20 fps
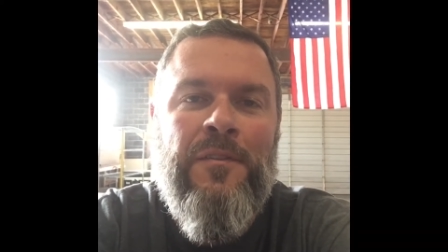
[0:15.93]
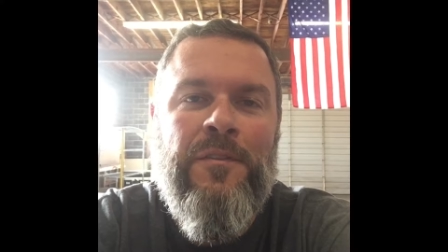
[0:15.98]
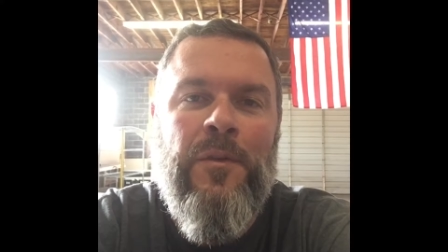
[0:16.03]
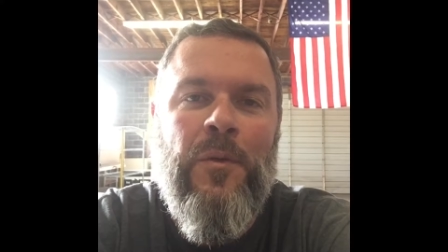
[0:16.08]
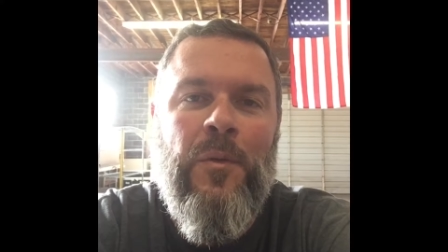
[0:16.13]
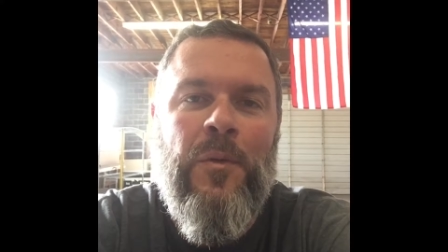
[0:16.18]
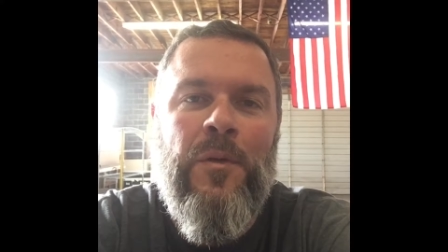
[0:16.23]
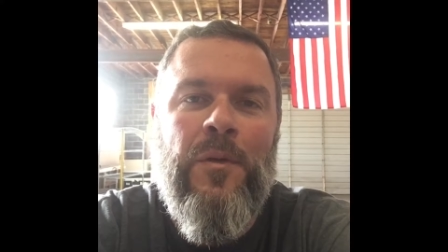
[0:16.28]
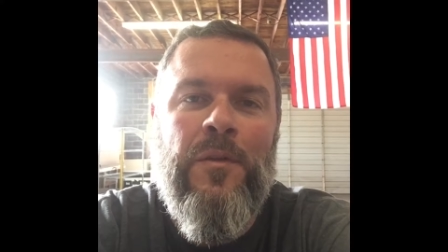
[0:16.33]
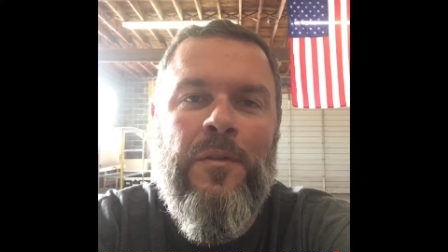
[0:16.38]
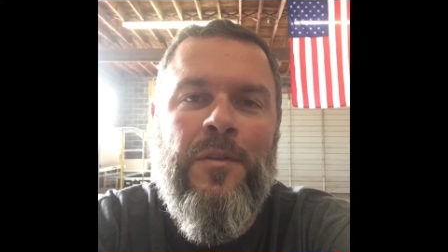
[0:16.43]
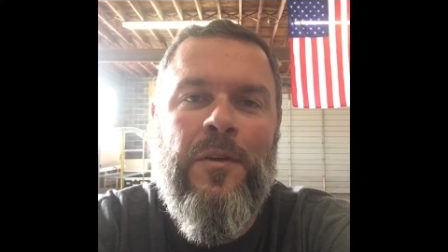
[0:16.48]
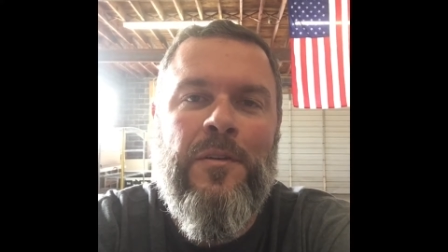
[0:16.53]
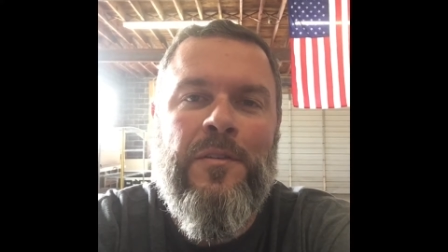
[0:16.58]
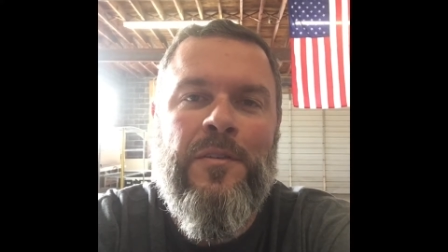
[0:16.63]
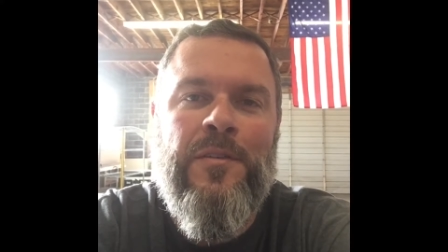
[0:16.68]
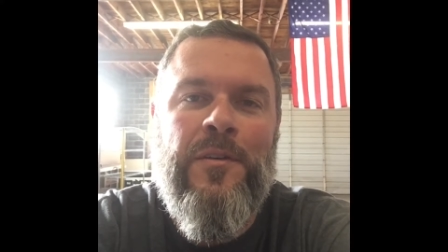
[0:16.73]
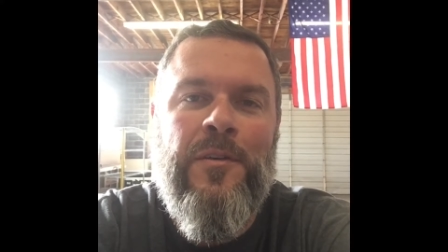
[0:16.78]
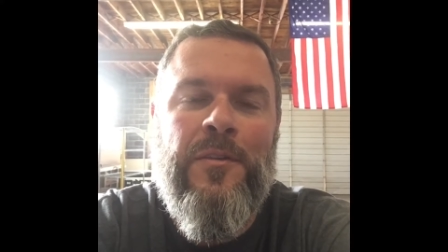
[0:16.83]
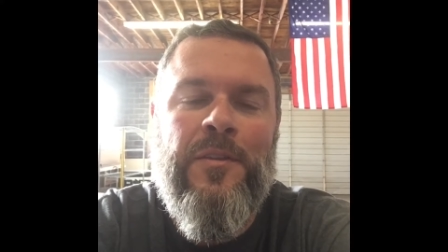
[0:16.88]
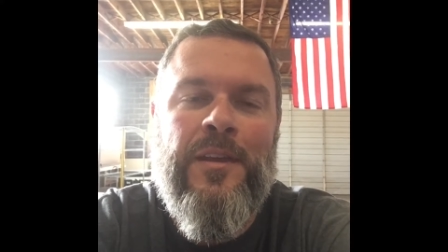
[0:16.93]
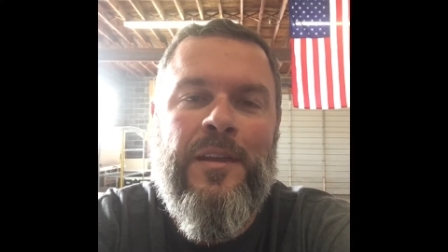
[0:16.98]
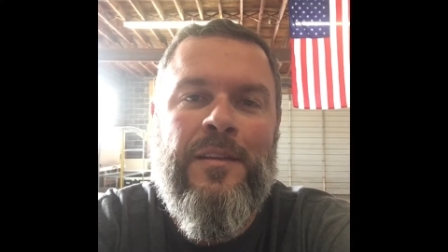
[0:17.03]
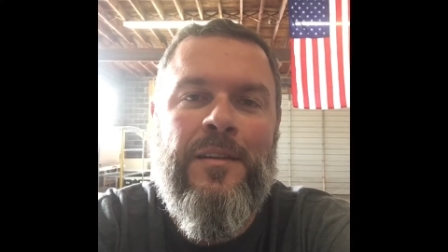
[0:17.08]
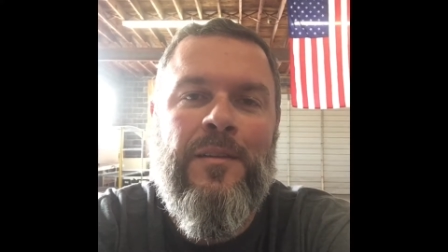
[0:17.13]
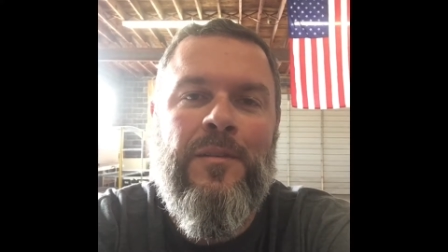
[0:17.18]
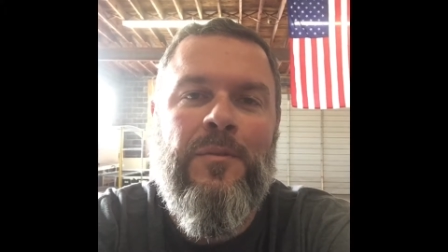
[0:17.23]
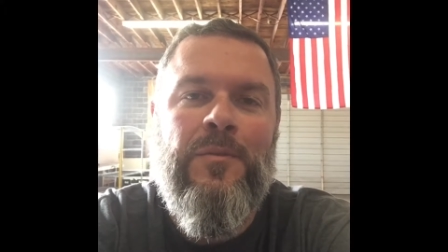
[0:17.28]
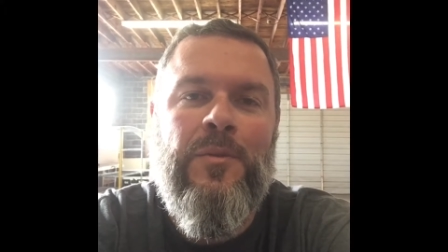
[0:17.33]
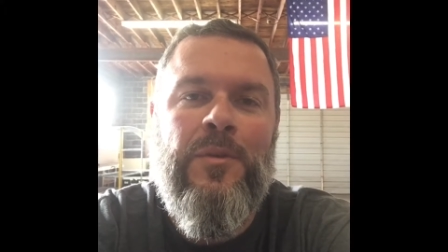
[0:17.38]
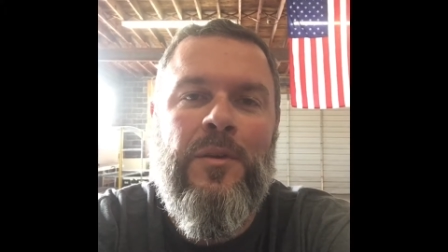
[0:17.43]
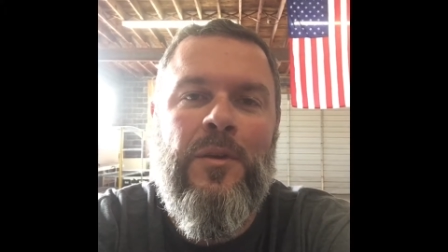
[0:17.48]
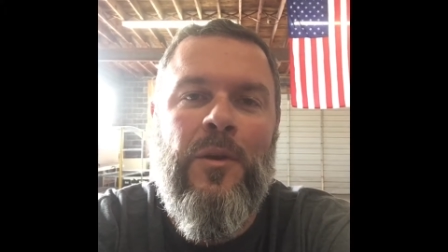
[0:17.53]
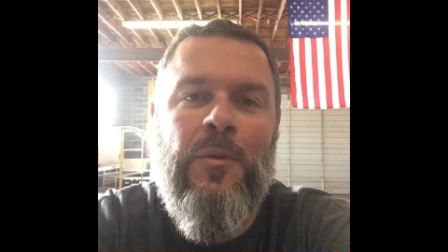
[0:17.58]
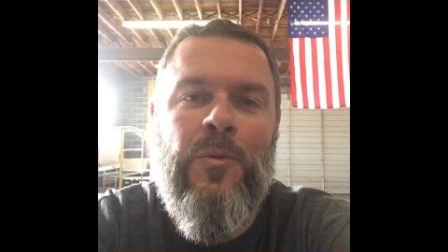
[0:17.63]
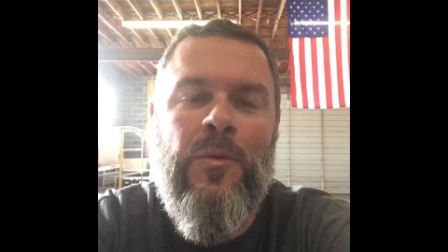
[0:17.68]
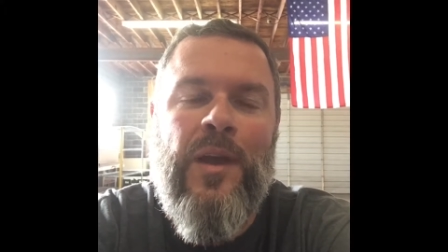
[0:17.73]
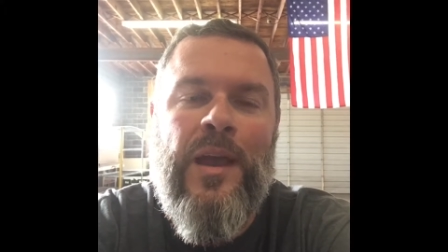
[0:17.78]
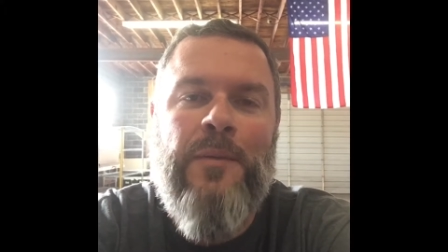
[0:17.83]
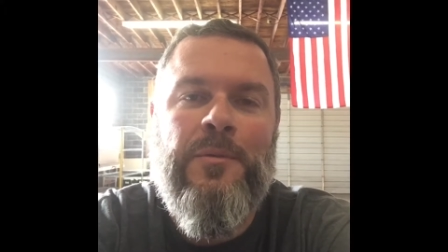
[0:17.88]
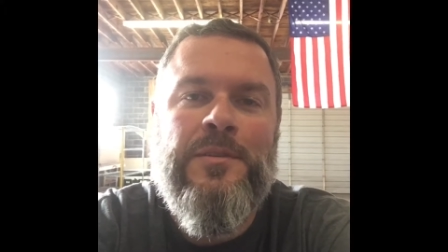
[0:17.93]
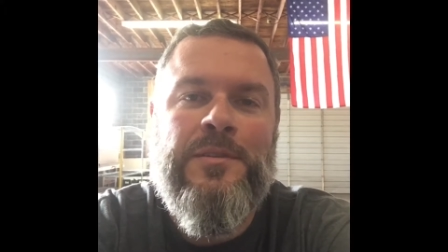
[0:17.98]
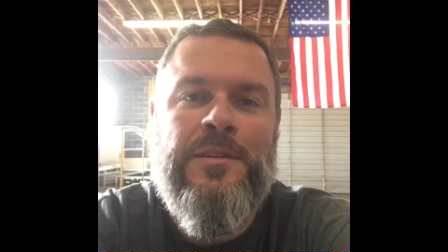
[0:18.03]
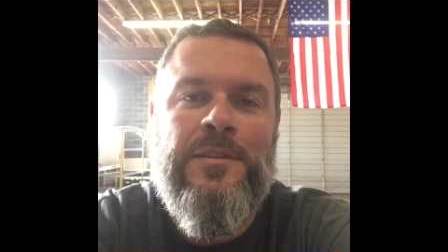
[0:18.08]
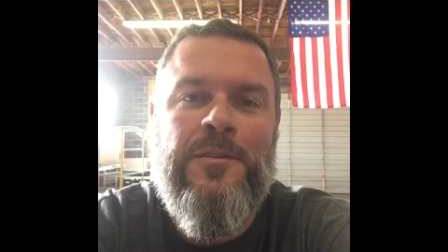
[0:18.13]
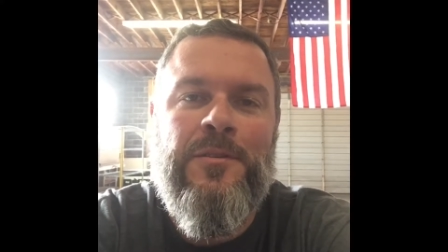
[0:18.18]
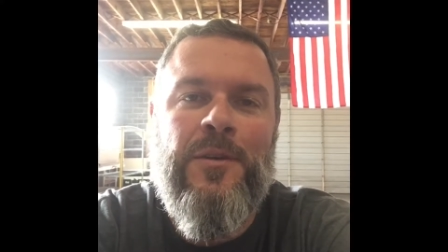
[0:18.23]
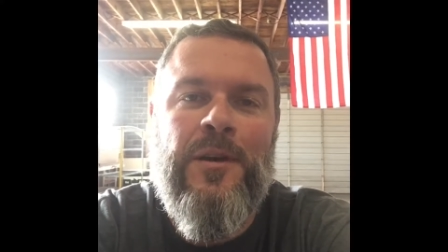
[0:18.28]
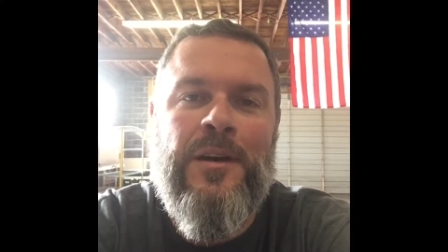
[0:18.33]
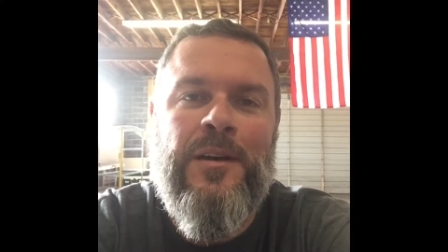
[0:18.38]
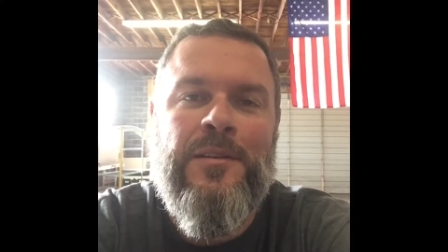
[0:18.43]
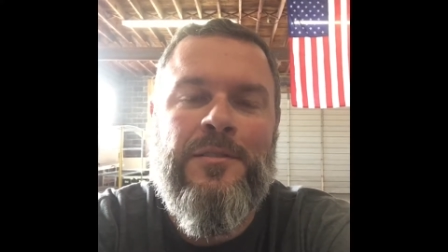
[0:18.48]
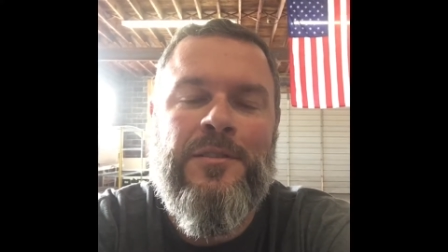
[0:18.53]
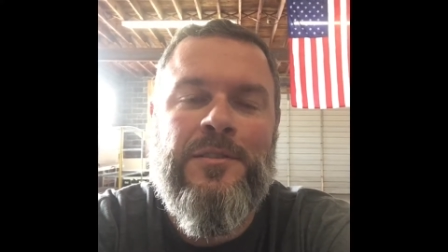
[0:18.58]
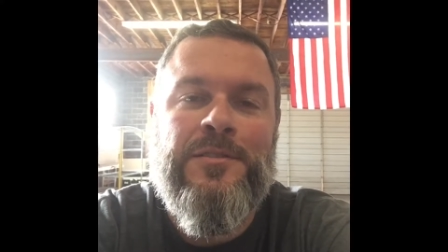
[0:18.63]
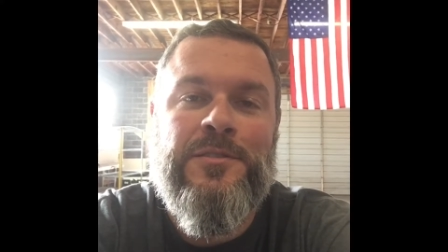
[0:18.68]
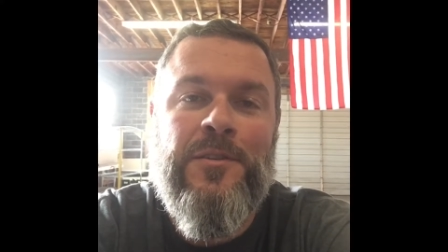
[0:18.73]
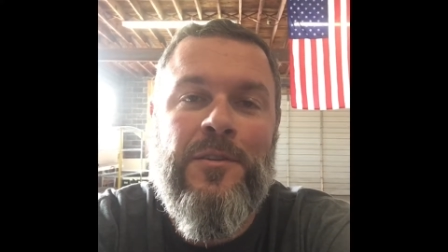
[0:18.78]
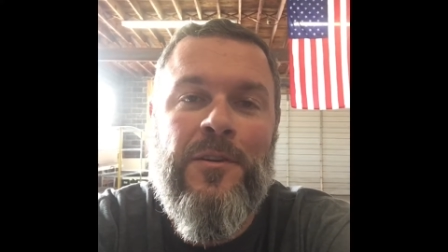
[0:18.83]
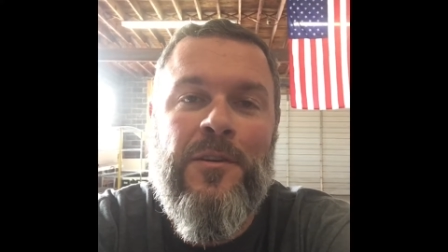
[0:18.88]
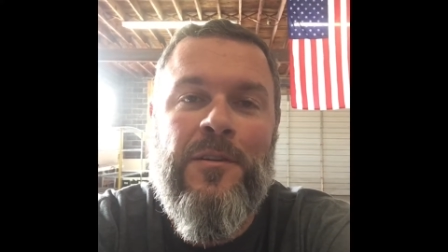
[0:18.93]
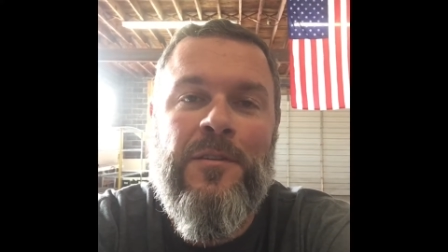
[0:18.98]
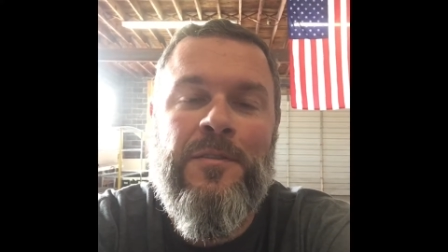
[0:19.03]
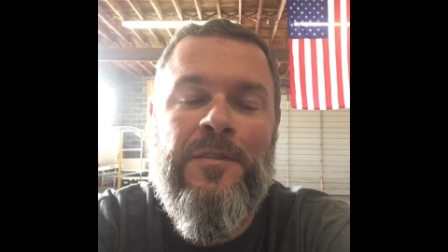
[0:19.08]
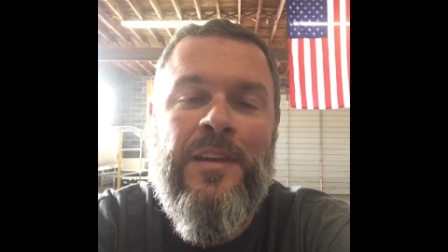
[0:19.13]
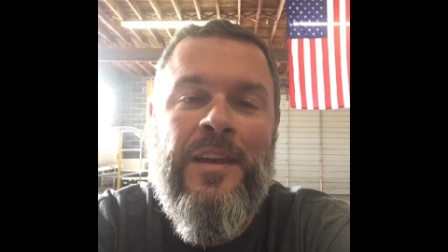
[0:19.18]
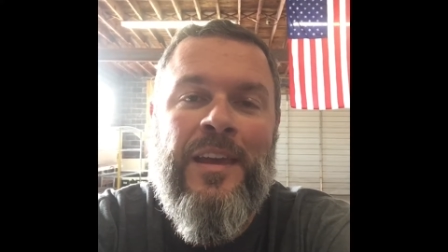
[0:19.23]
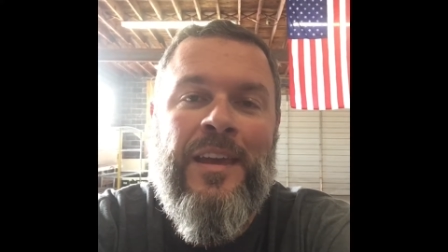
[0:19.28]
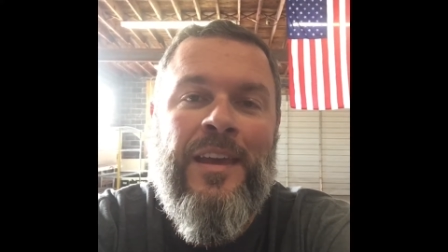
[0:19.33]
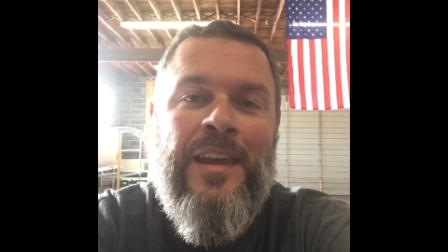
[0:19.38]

for those of you that you know were able to uh, to serve,